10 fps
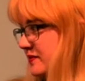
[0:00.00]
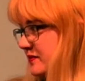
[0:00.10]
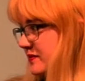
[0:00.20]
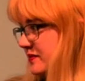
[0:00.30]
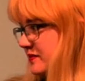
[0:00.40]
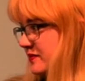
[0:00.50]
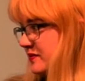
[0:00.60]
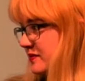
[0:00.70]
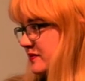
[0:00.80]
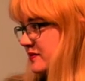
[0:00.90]

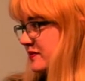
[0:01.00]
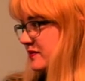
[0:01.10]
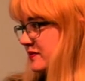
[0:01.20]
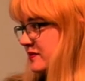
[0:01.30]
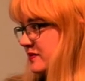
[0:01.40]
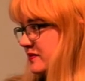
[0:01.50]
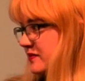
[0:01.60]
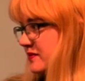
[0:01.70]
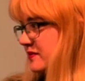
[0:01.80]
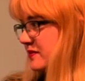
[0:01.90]

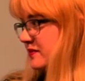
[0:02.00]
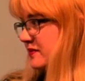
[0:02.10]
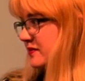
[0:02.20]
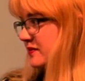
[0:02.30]
The person shown says nothing.